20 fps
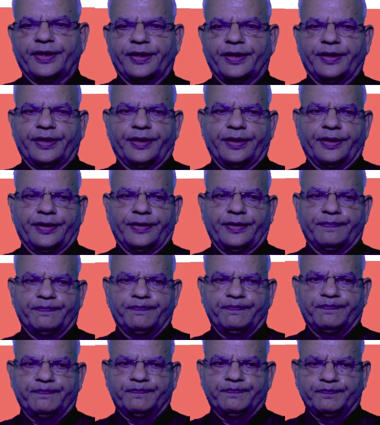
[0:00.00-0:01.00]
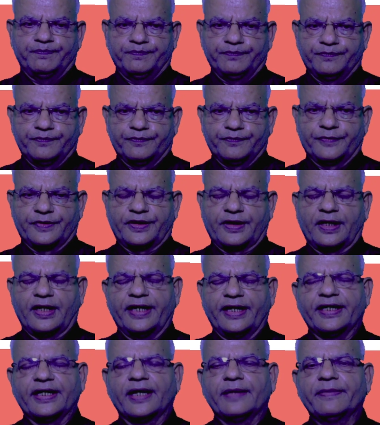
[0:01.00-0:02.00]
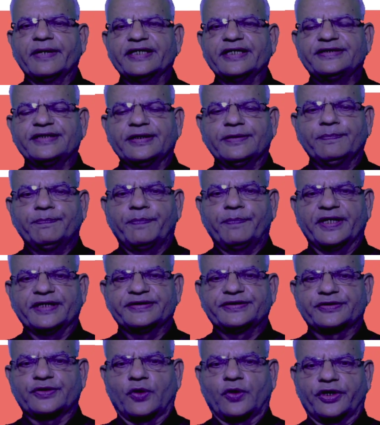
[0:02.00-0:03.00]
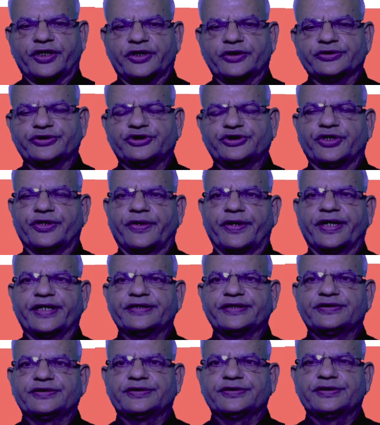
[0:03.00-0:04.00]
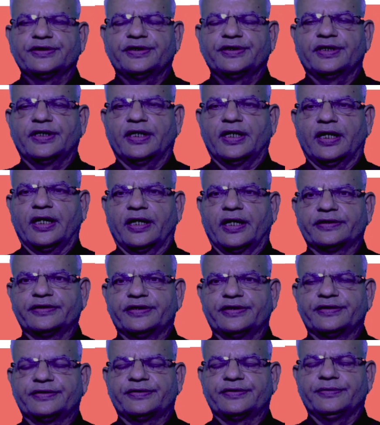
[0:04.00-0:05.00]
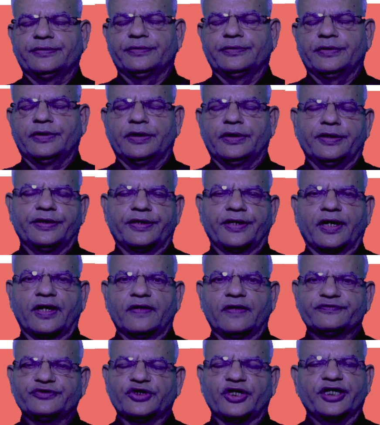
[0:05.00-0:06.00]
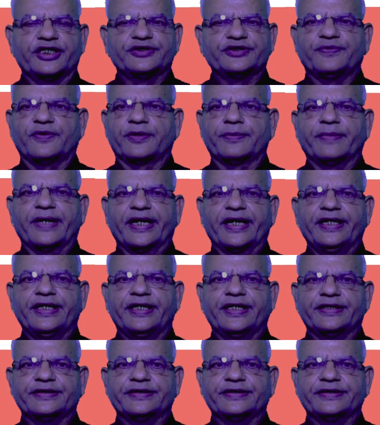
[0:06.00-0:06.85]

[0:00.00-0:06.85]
uh, clindamycin plus corticosteroids are the drug of choice for many